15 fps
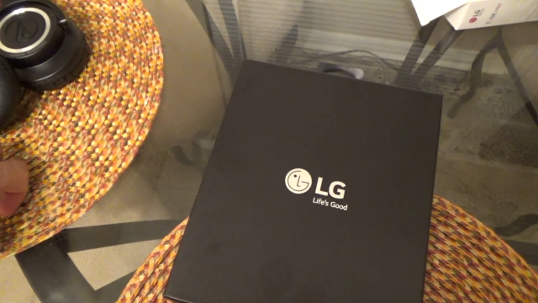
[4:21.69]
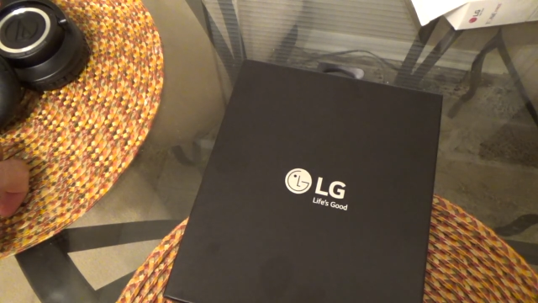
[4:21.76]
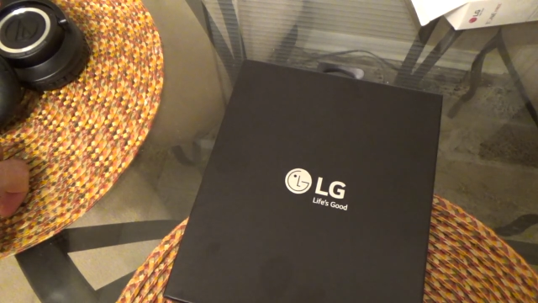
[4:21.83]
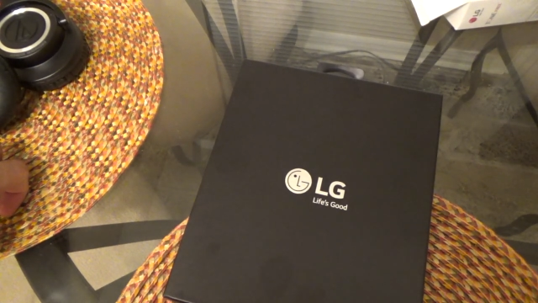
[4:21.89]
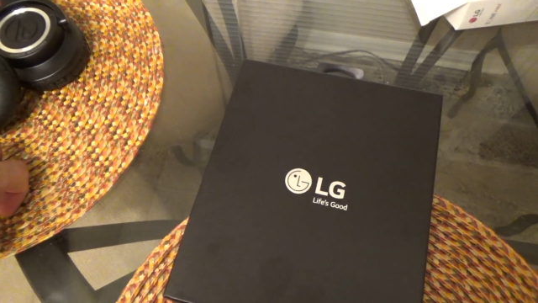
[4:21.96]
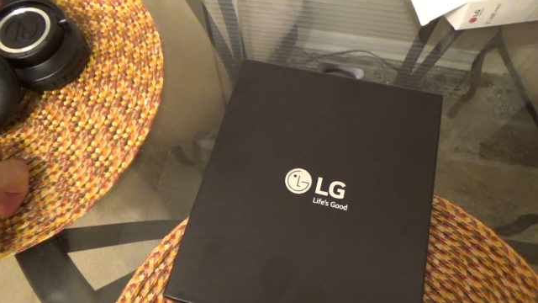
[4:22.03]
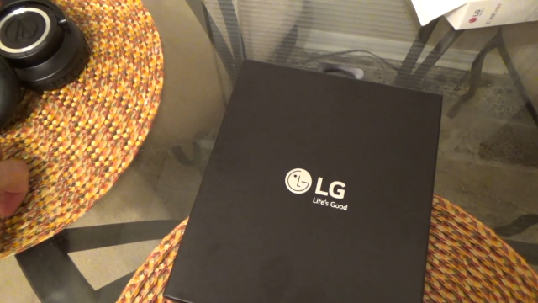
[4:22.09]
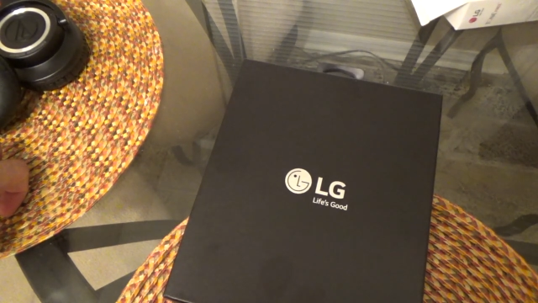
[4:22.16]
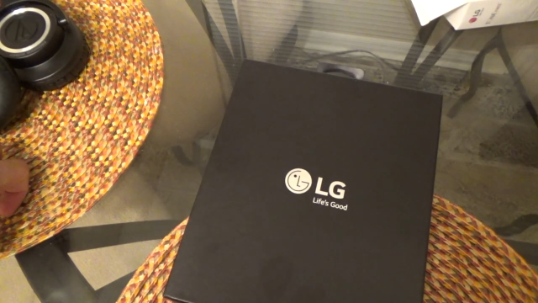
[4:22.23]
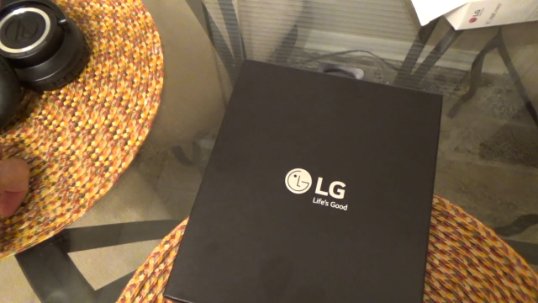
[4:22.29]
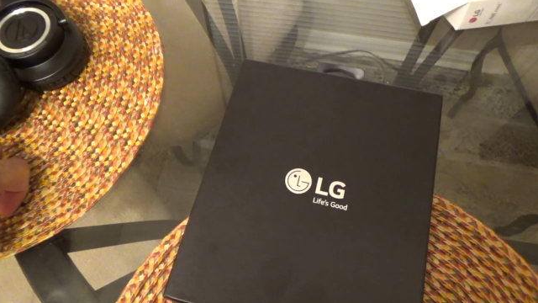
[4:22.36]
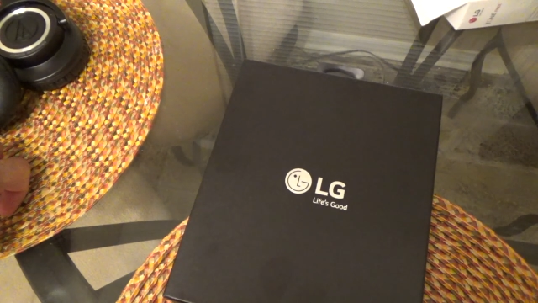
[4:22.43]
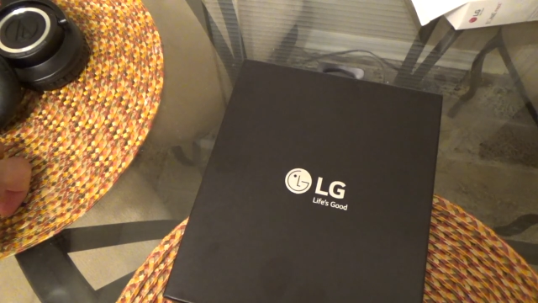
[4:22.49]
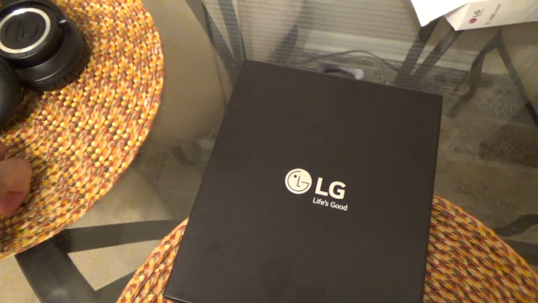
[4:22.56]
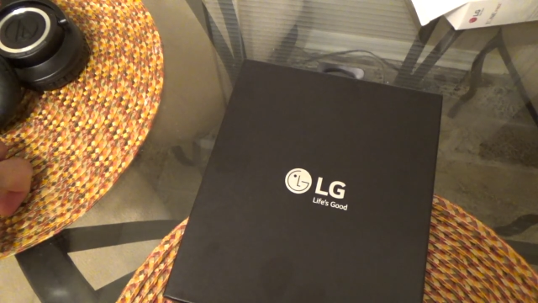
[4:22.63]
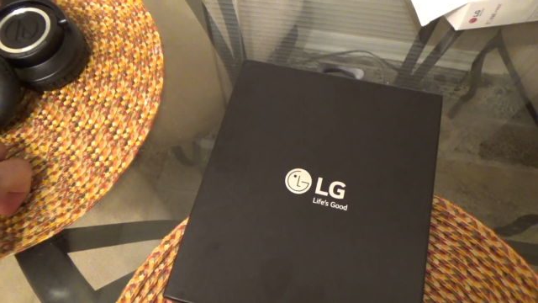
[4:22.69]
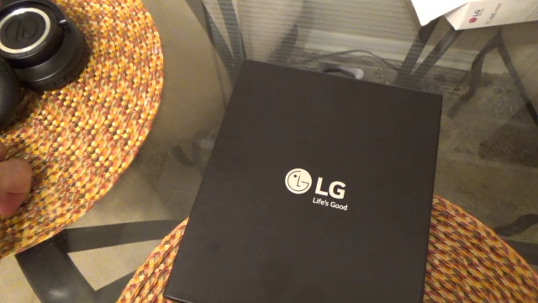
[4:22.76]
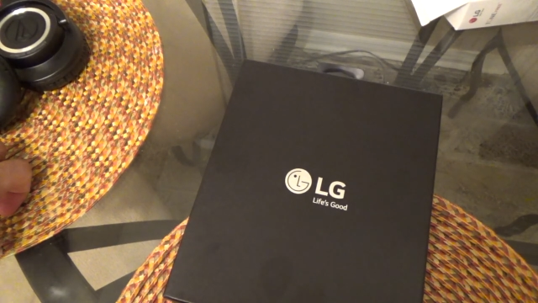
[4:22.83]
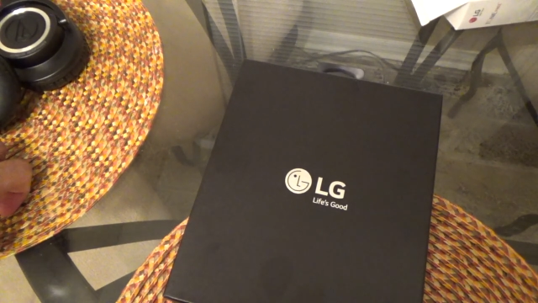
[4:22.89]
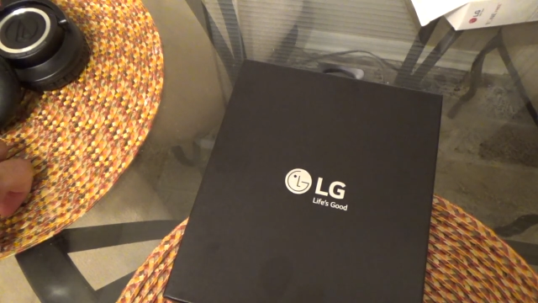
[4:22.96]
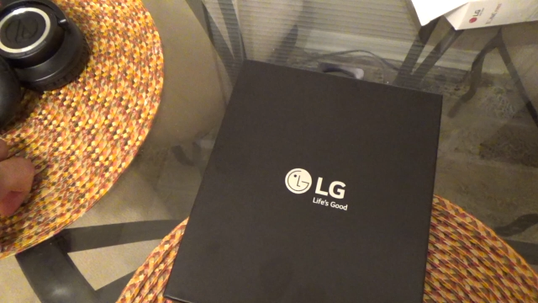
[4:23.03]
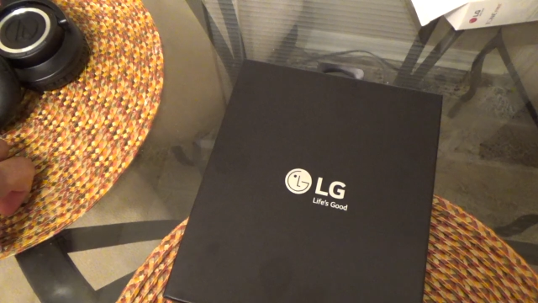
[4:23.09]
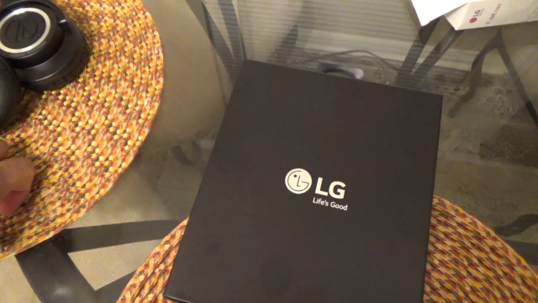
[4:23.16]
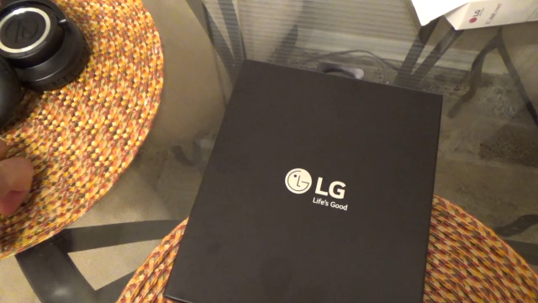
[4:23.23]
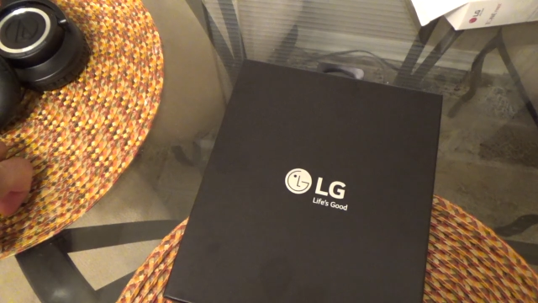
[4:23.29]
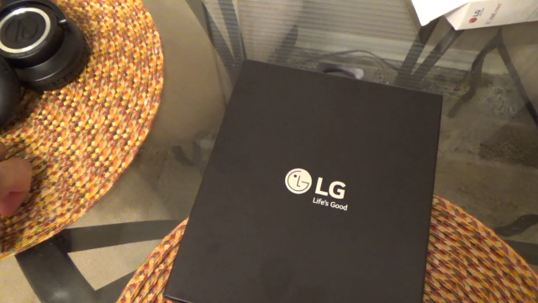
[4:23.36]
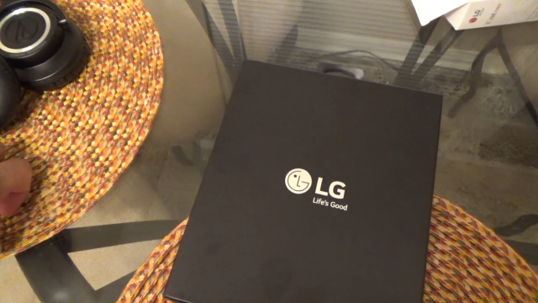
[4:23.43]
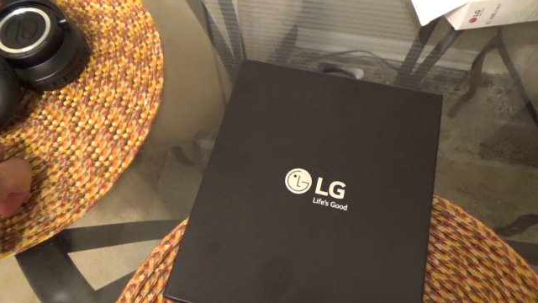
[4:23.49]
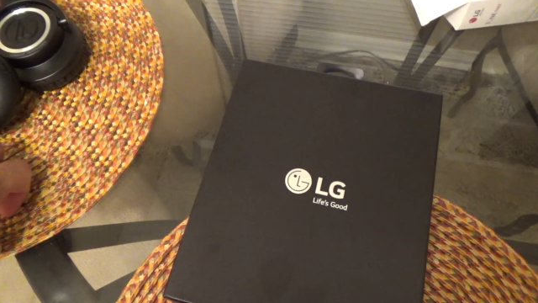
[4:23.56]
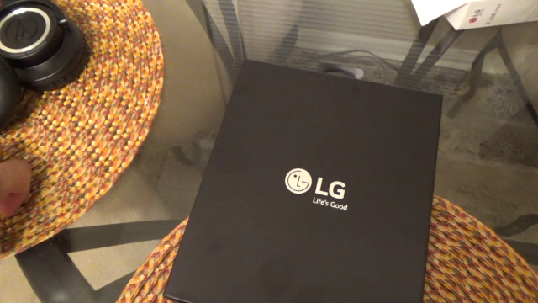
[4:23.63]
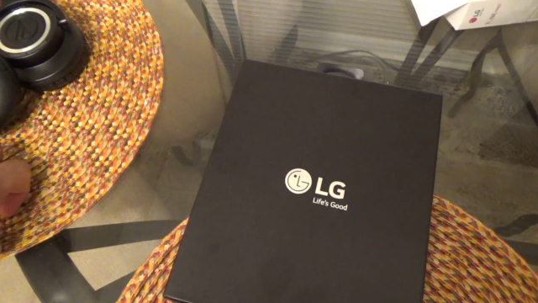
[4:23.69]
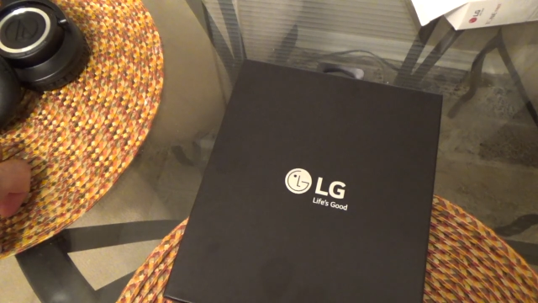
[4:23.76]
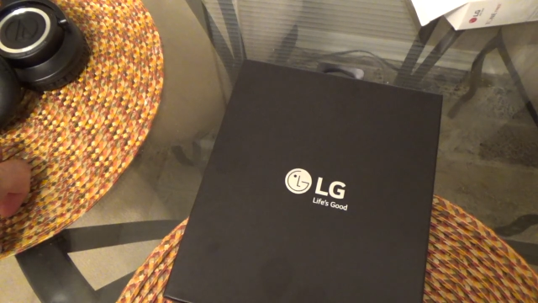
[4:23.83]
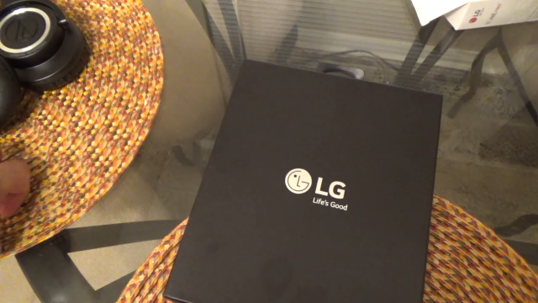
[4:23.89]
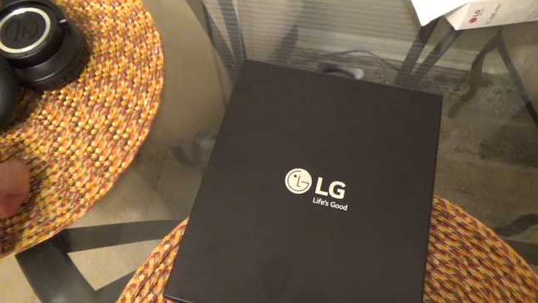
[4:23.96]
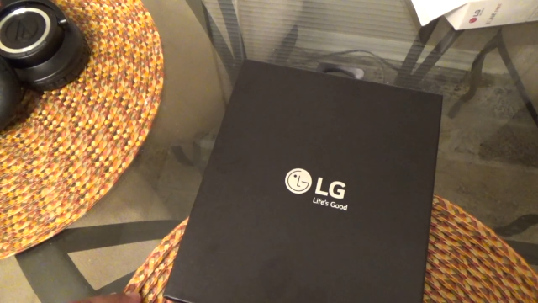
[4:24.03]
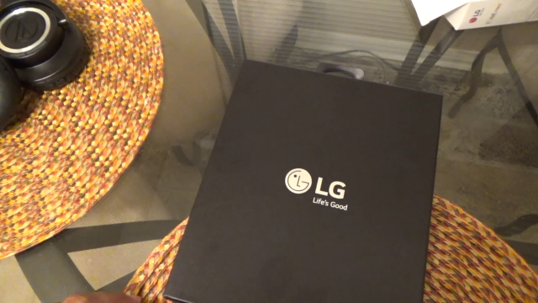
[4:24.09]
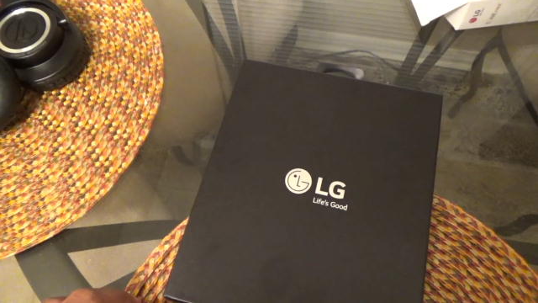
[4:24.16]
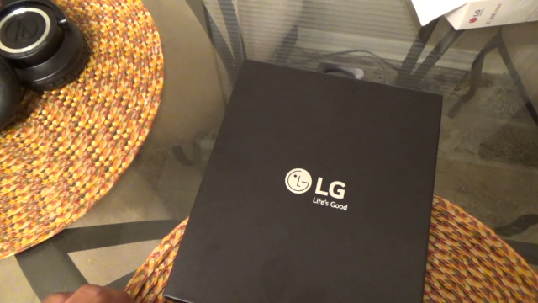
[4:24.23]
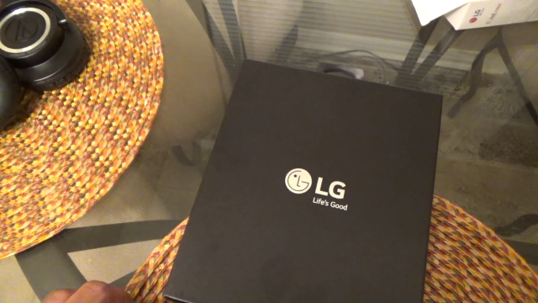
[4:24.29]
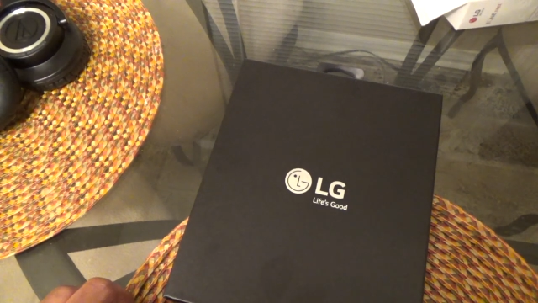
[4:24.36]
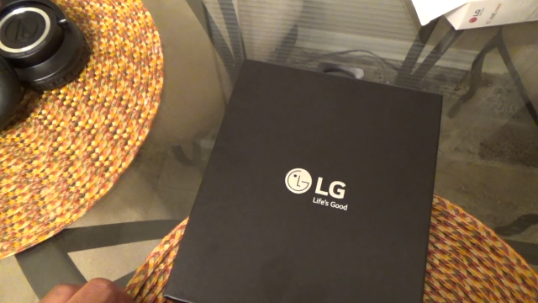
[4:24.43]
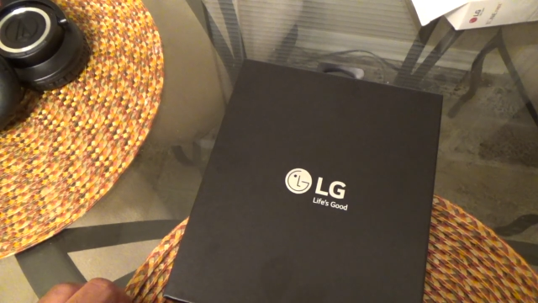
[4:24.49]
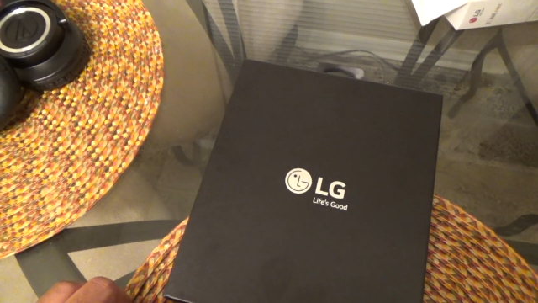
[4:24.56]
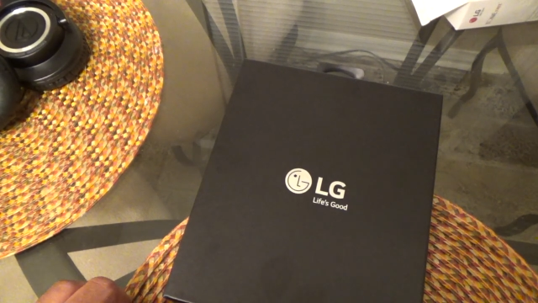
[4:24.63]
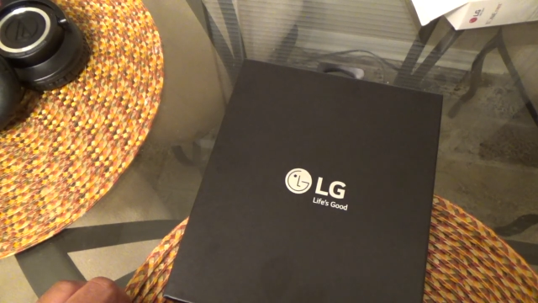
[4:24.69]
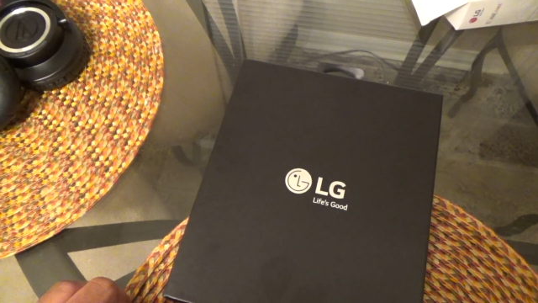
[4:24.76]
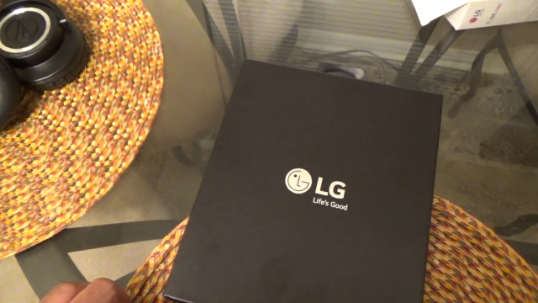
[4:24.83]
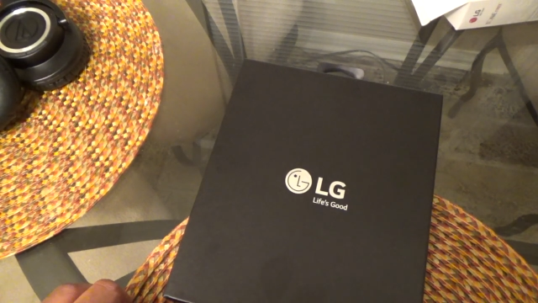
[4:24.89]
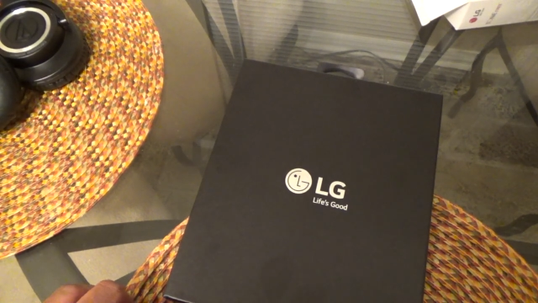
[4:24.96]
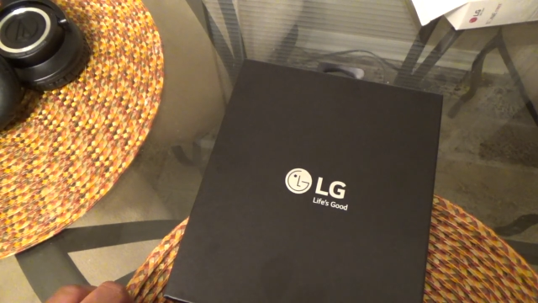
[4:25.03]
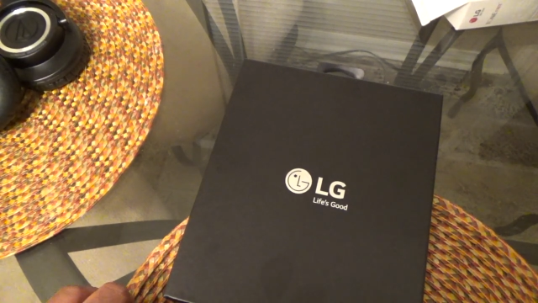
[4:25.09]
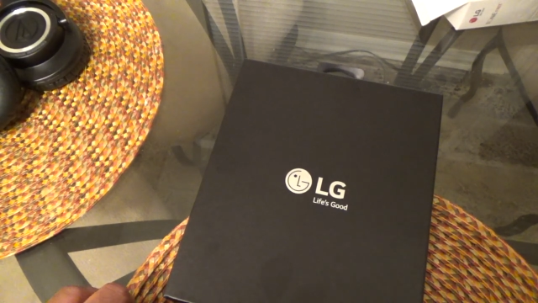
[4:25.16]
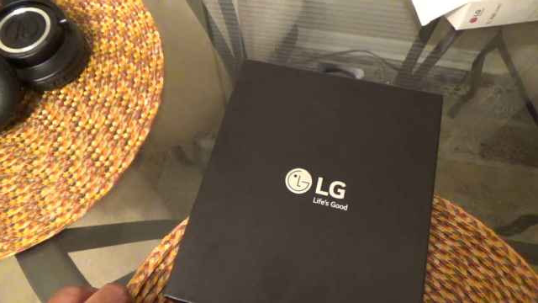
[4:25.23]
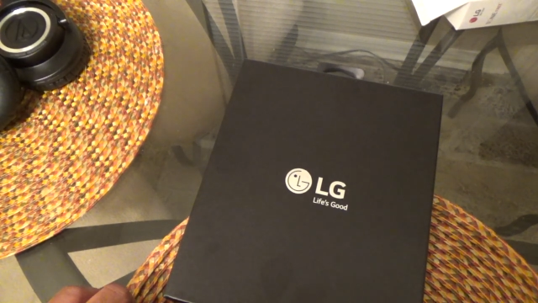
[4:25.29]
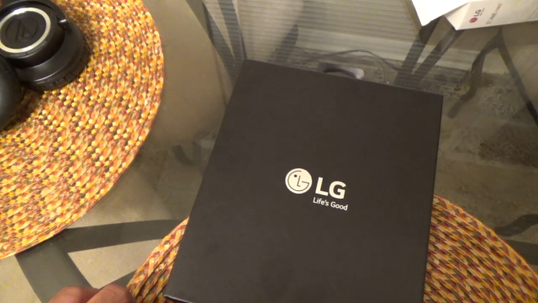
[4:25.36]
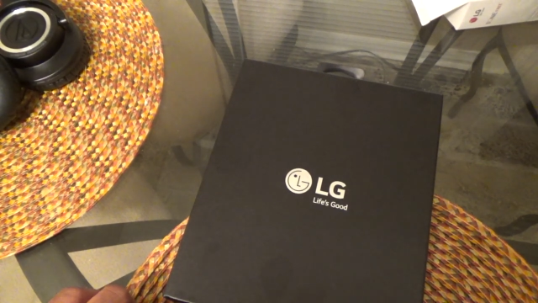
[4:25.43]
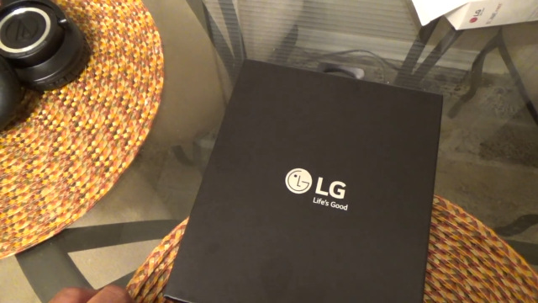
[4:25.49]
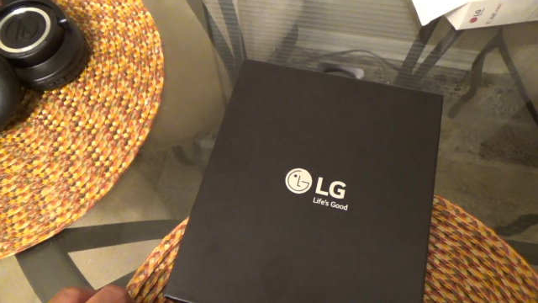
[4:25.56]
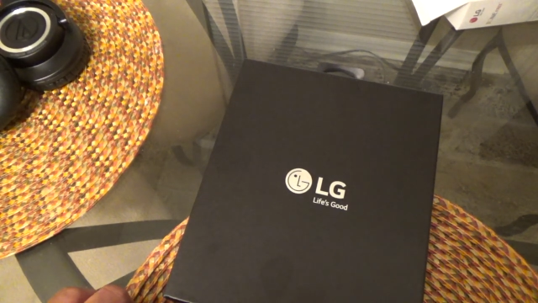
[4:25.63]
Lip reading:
Nobody's mouth can be seen.